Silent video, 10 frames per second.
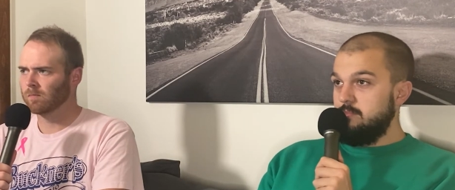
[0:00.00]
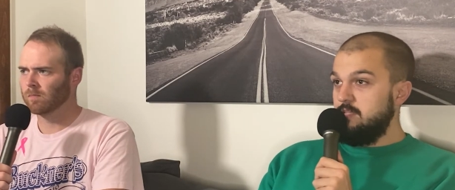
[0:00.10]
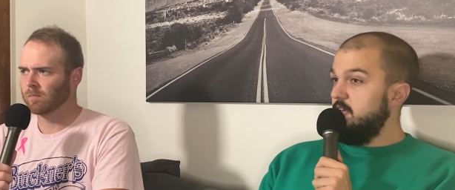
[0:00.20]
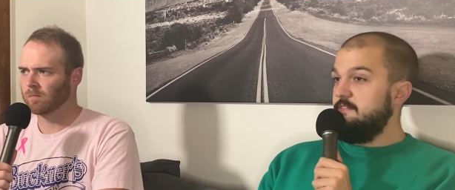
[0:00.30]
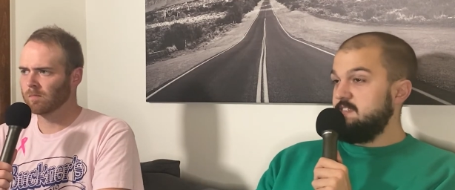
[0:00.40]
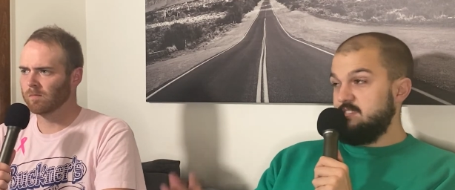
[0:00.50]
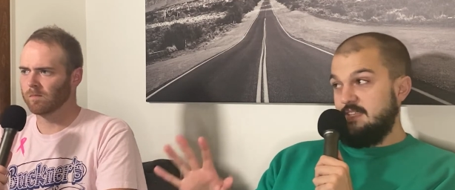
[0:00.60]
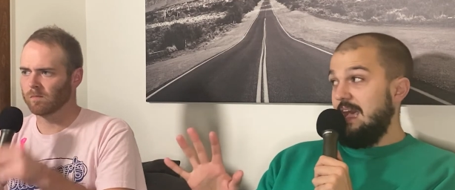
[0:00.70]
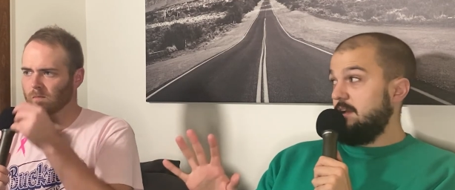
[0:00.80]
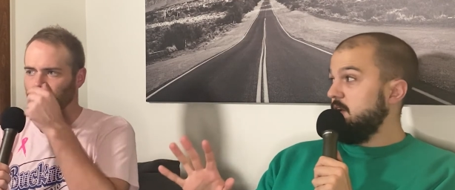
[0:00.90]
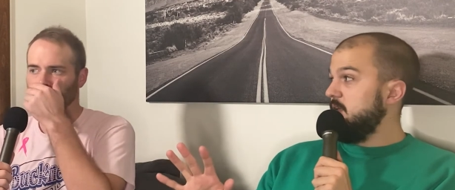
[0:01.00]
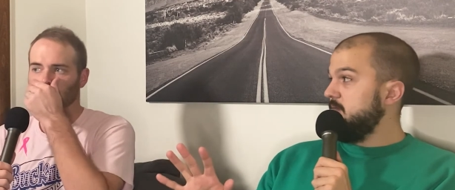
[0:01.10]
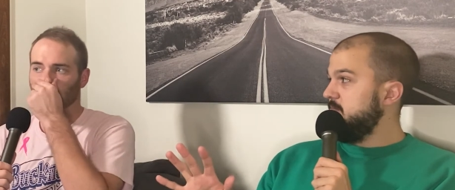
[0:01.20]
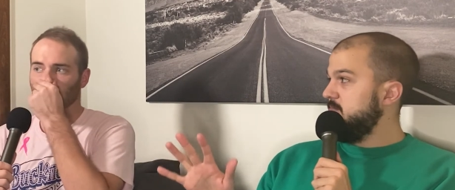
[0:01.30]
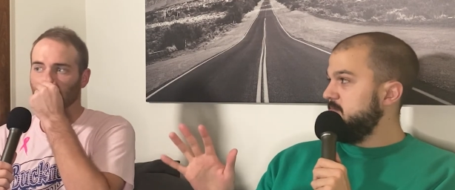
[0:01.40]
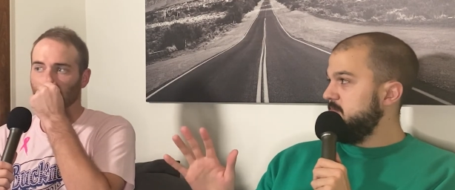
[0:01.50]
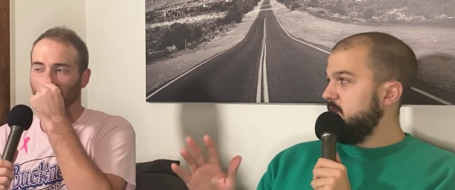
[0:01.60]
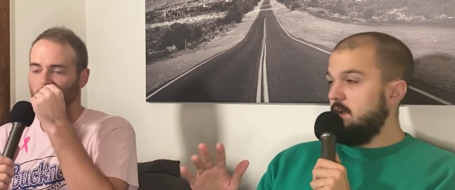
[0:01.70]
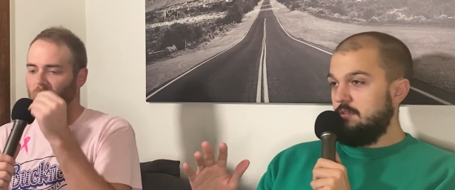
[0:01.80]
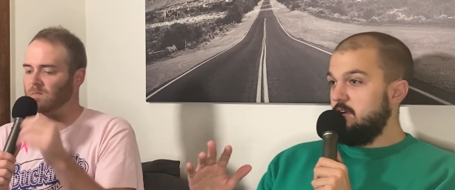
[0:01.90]
Speaker 1: Defense isn't that good.
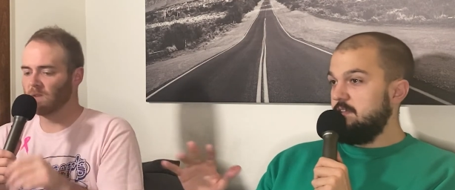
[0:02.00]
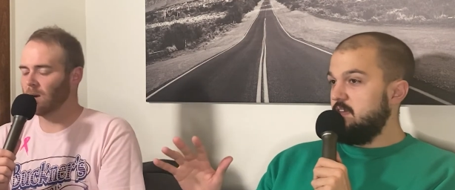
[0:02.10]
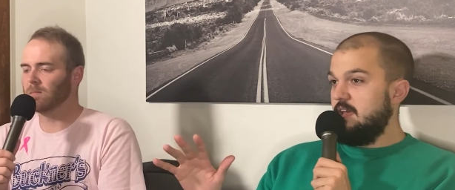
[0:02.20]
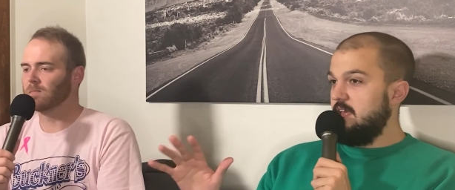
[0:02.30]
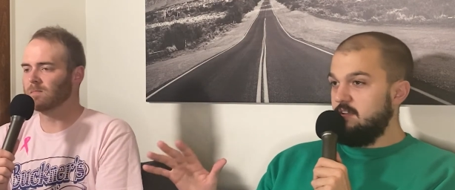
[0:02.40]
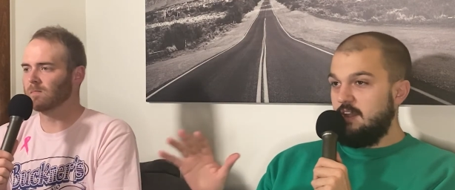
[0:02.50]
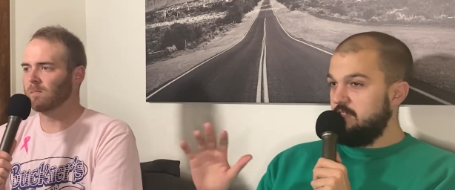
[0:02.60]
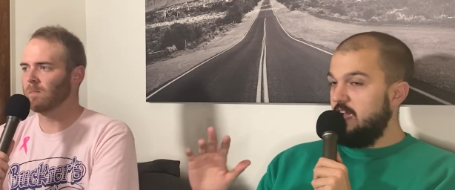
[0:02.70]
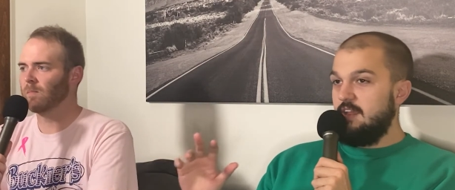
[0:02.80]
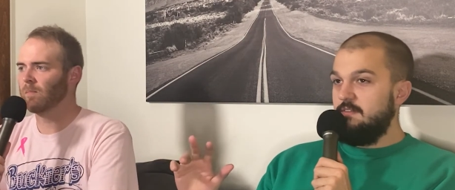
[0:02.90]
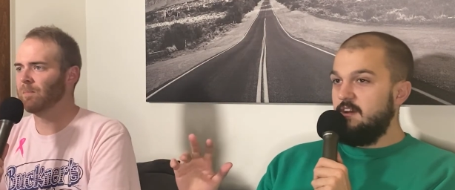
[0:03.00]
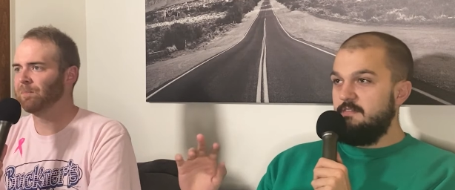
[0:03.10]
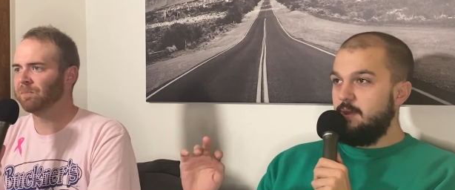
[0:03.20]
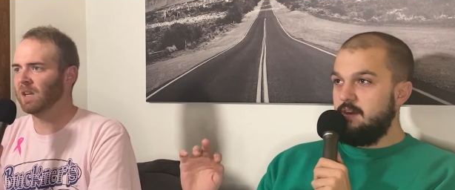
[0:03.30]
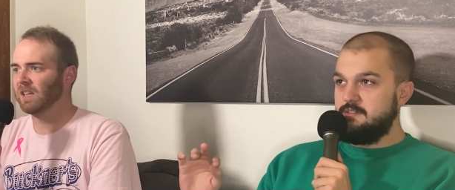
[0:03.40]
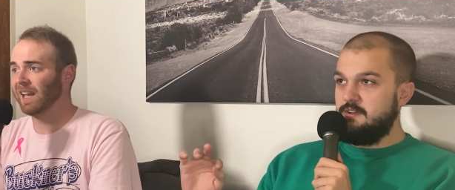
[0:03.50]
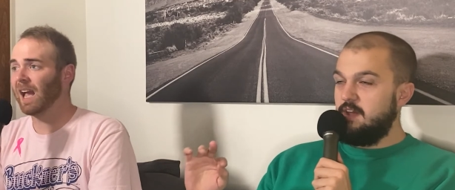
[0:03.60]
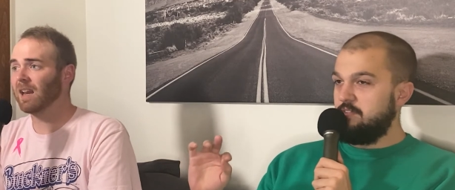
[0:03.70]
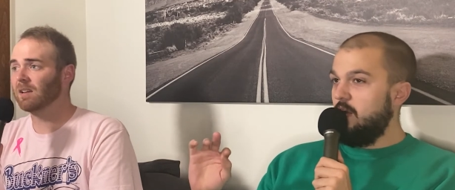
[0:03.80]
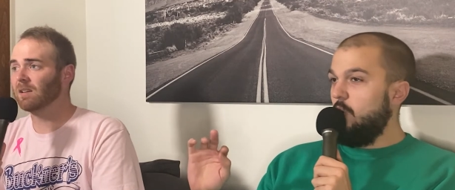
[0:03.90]
You know, they're not No. the they're not the 85 Bears. They're
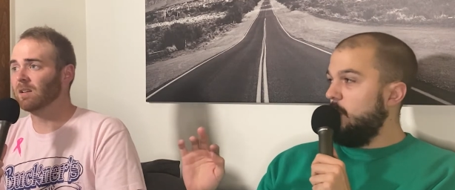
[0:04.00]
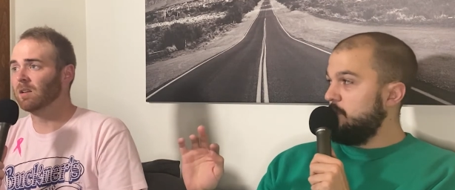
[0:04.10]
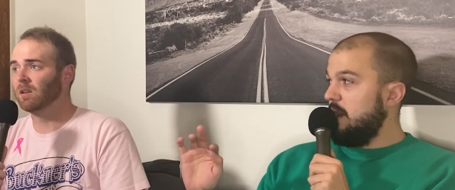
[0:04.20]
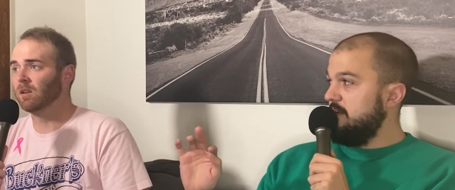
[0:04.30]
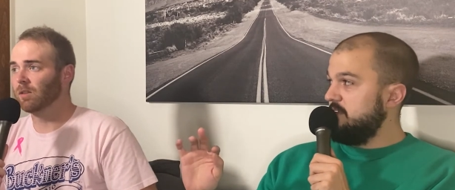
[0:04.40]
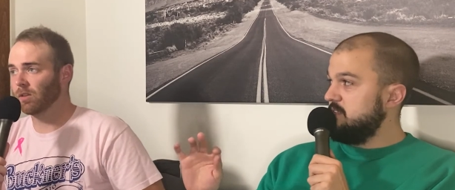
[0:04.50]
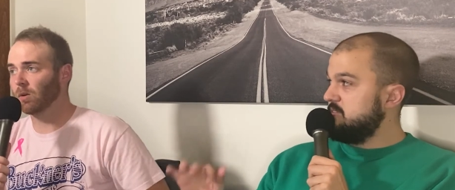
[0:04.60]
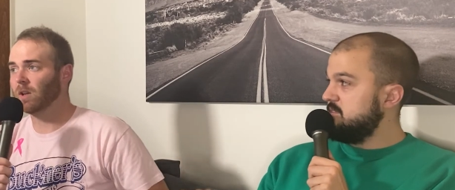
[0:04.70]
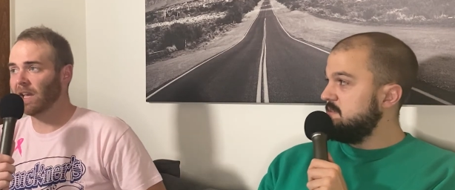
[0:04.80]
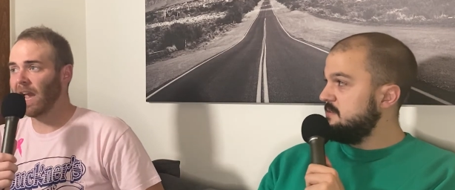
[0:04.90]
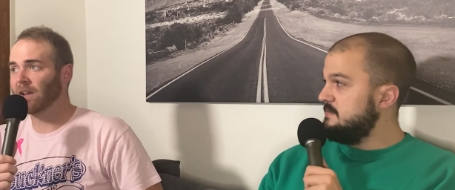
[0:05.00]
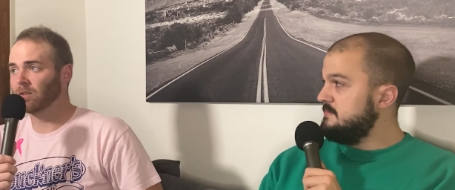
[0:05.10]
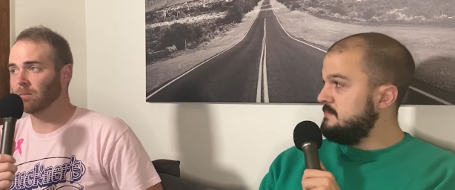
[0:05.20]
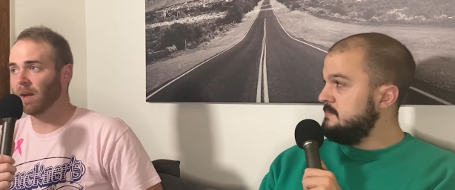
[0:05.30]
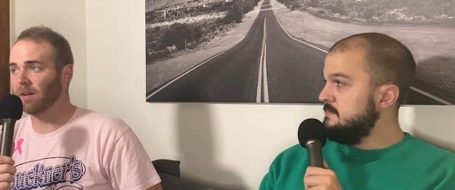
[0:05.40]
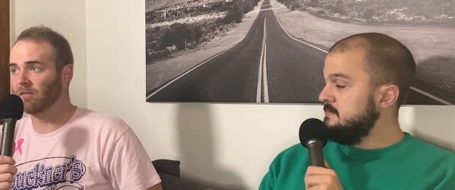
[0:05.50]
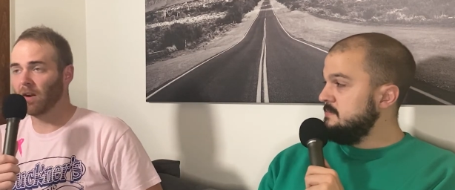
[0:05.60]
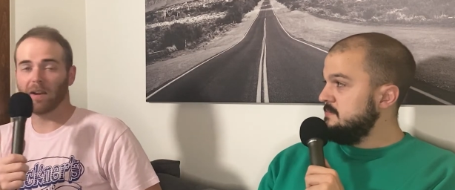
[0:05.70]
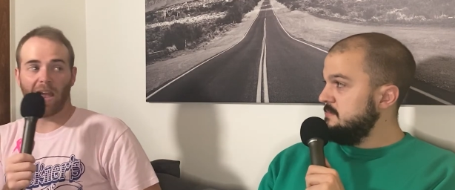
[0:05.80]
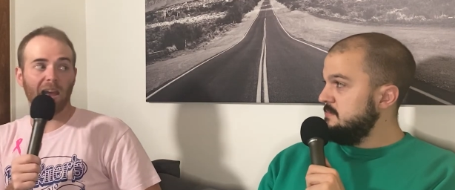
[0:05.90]
They not got the 01 Ravens. Thoroughly
Speaker 2: handled by a
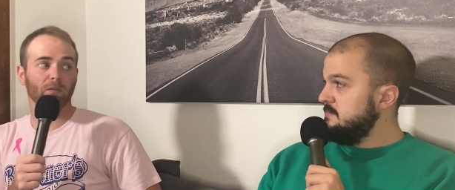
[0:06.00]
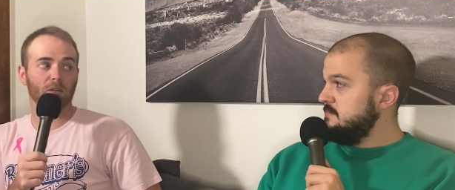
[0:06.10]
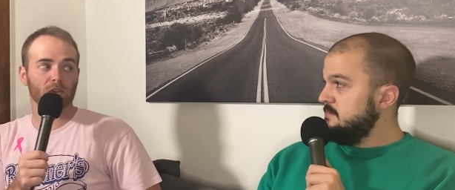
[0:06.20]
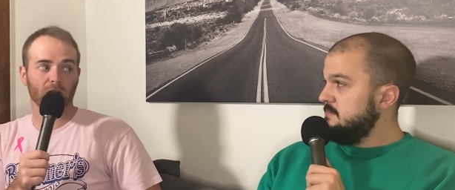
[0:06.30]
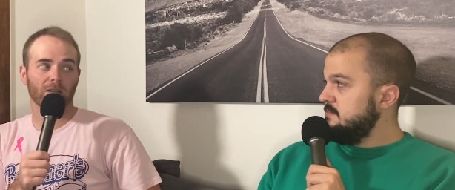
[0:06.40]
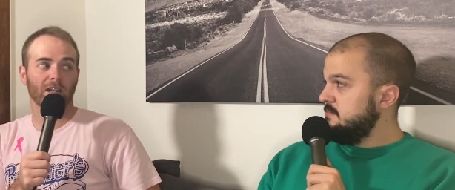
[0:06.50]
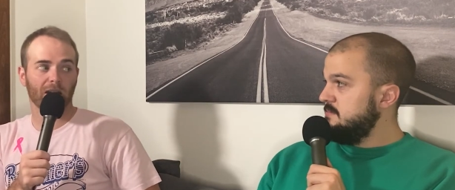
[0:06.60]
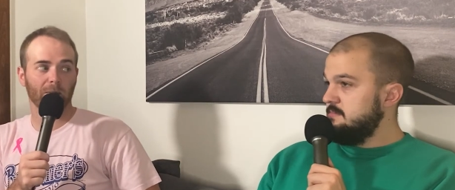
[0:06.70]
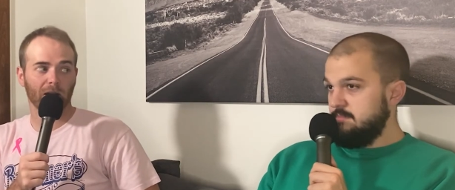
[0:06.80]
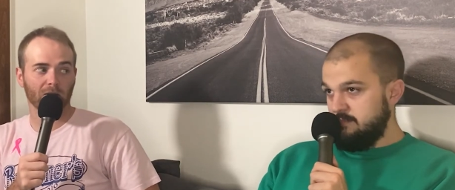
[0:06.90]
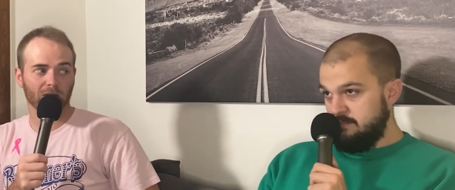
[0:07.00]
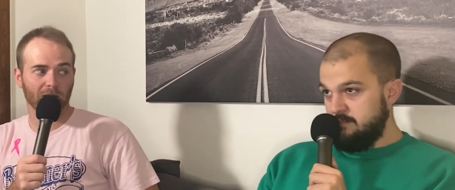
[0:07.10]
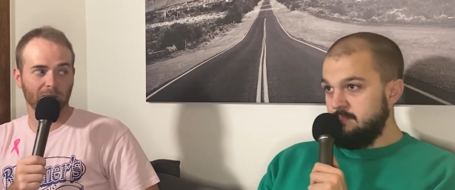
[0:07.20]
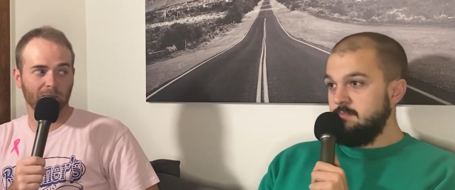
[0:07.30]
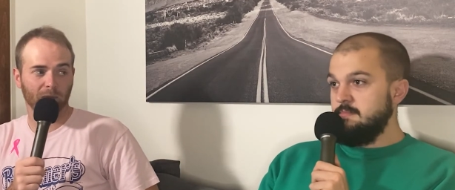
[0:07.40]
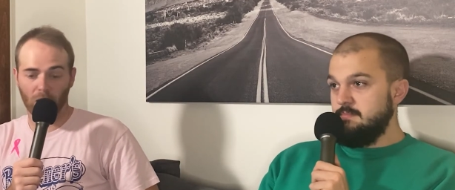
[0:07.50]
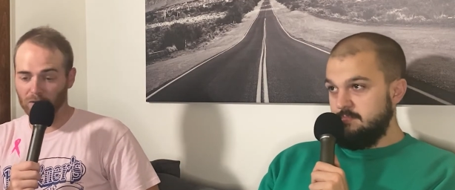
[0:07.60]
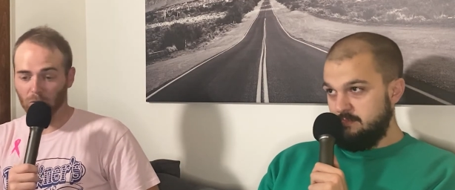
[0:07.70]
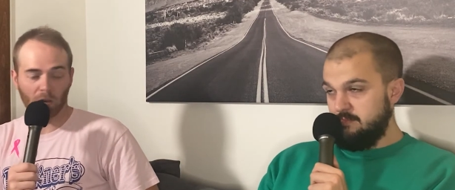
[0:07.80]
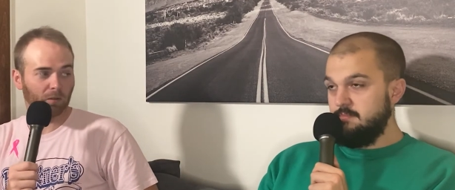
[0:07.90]
very average Cincinnati Bengals team mm-hmm. on
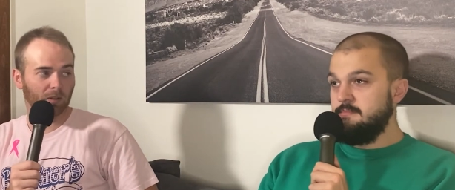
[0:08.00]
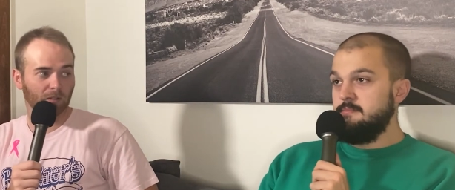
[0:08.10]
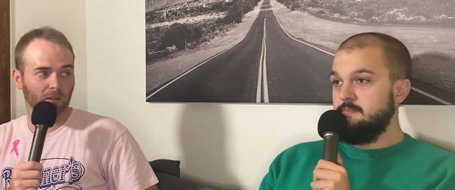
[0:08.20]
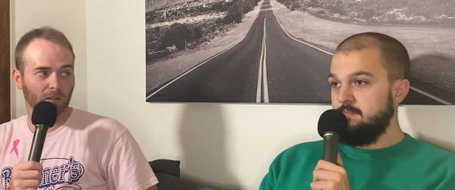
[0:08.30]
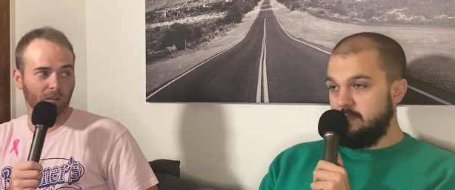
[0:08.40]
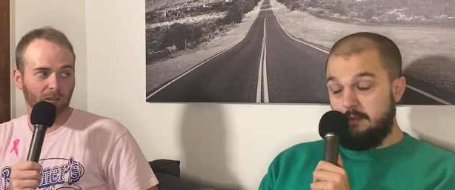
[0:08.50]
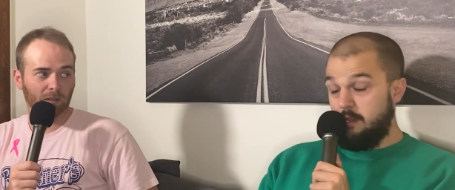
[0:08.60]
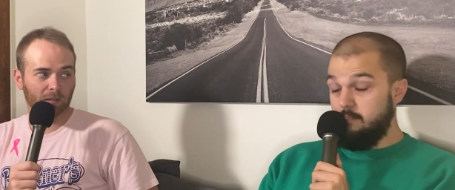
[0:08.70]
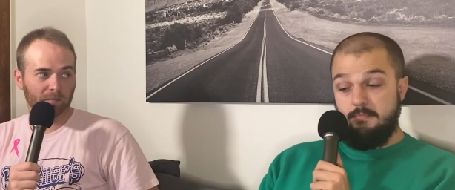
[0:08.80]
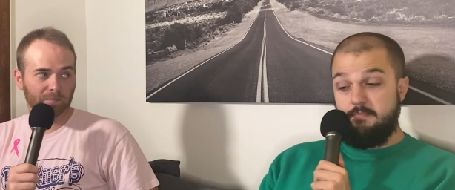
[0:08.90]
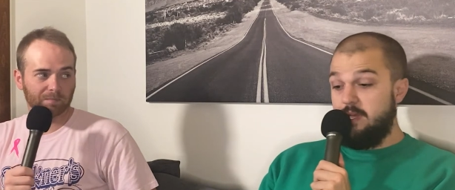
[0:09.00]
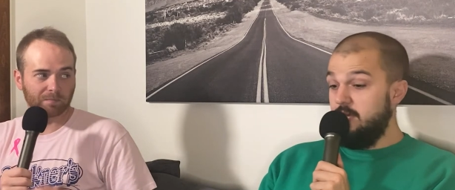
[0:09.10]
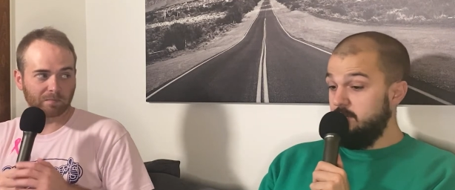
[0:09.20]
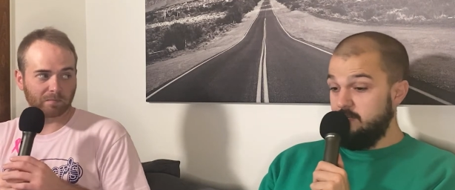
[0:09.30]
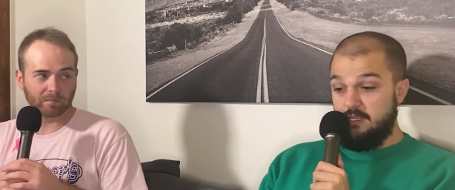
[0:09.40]
the road. hmm I mean, Ben,